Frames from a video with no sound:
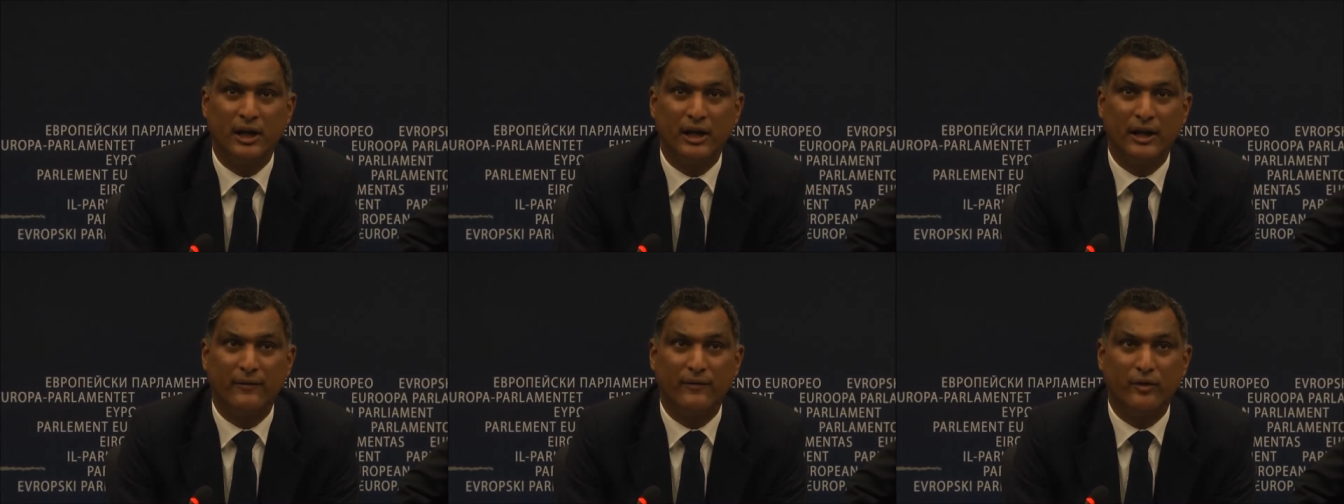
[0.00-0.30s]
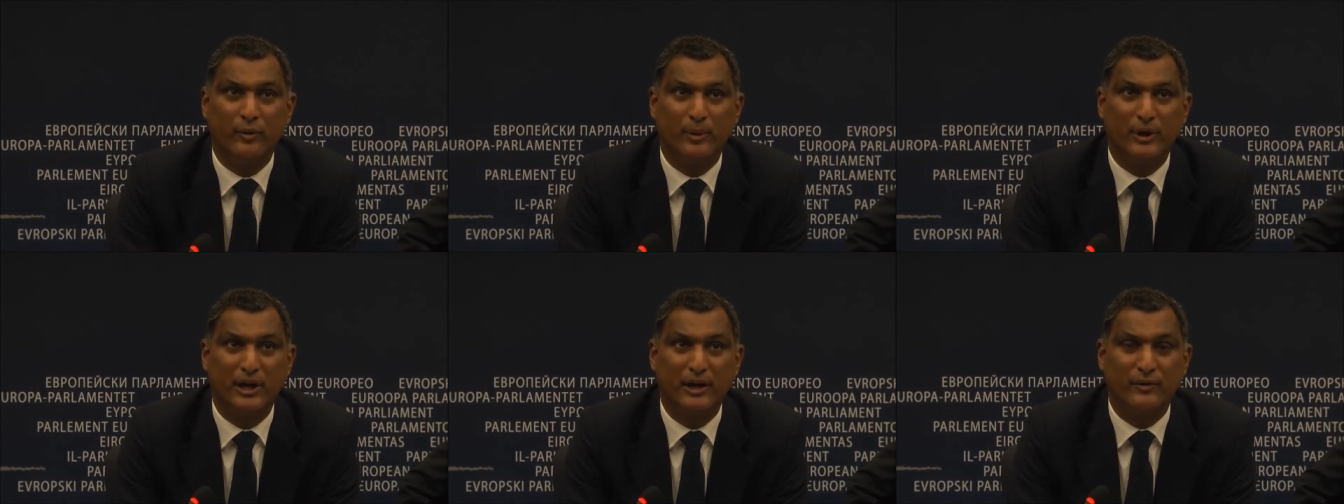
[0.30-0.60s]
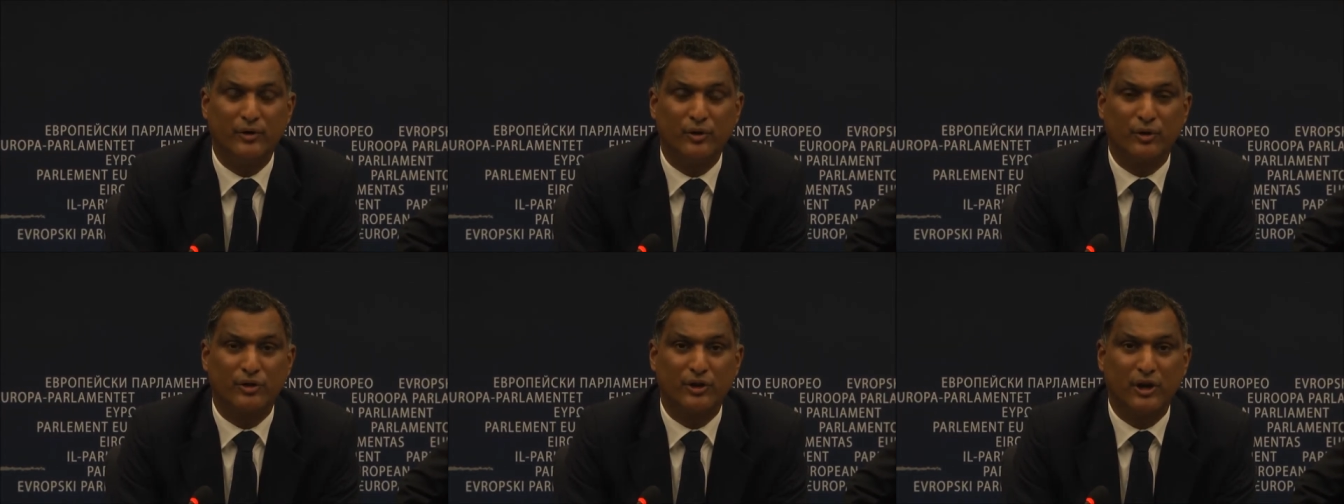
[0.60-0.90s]
if you believe
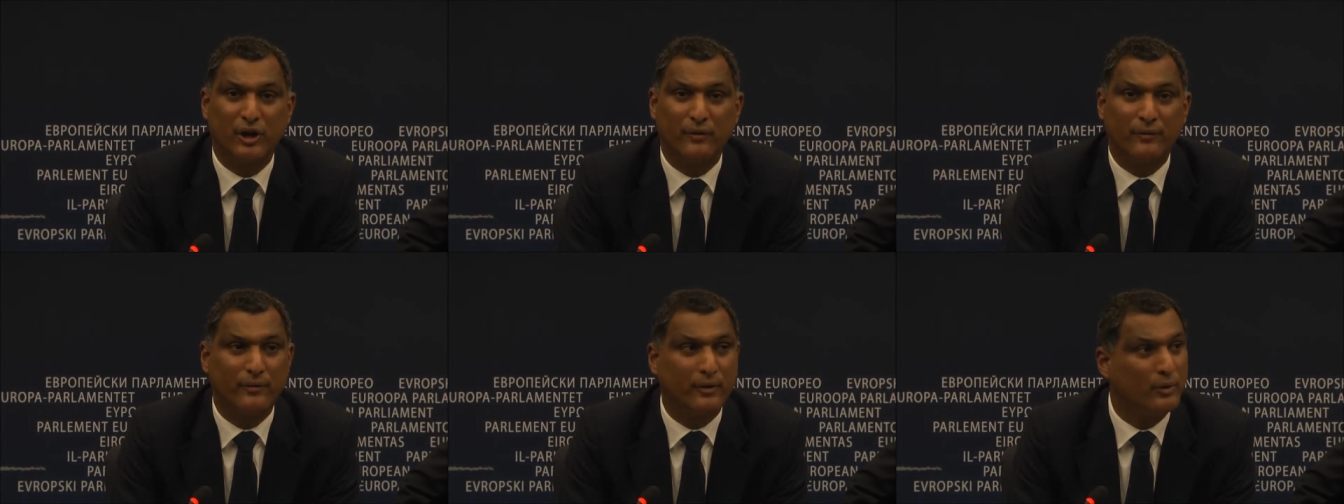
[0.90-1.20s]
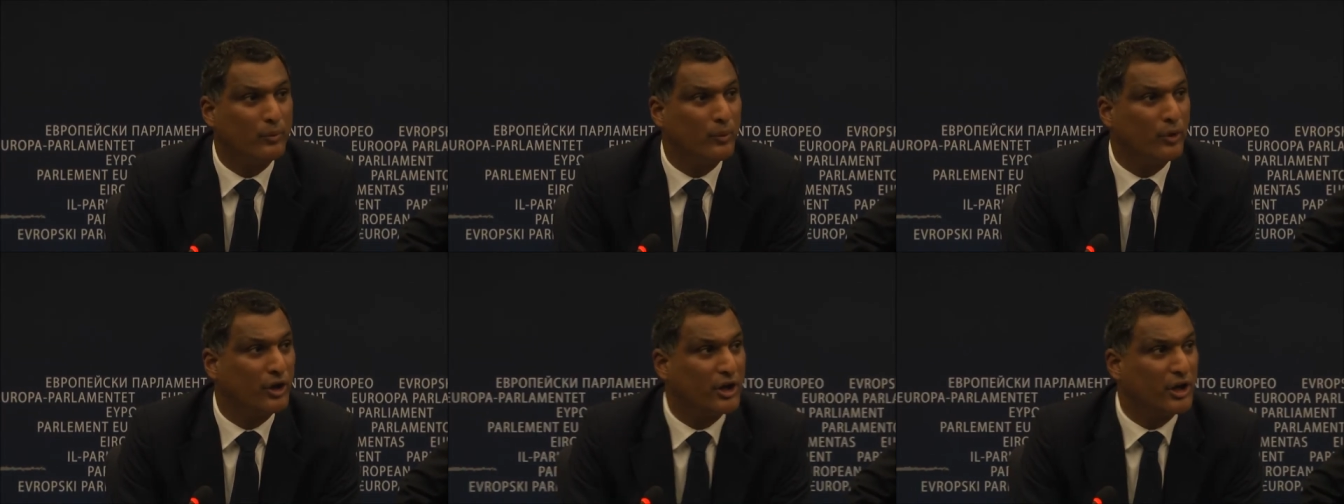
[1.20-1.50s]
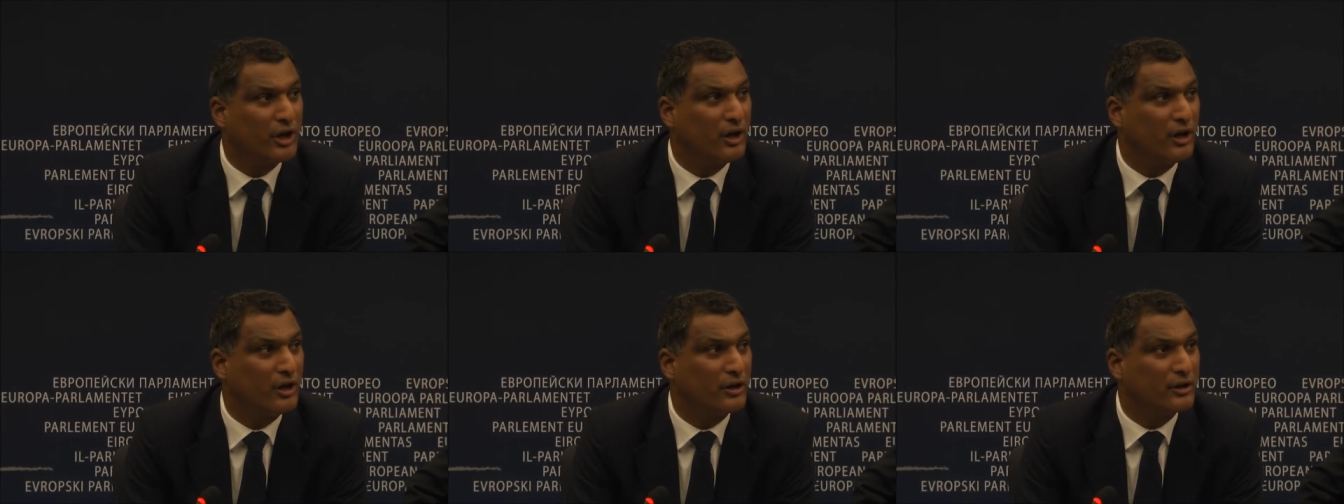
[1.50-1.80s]
in yourself and
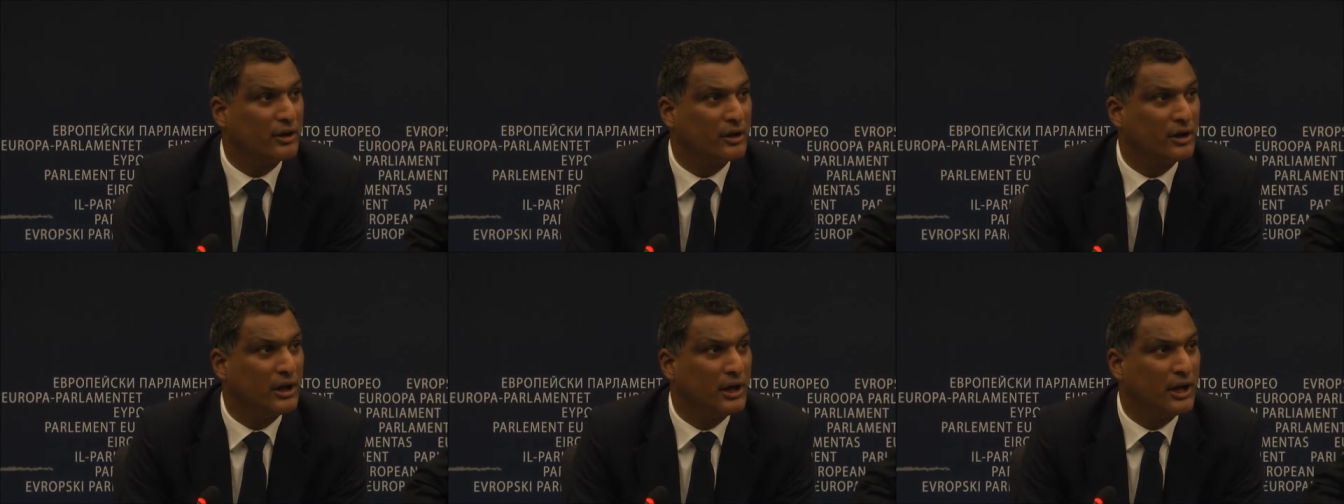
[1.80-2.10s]
work hard.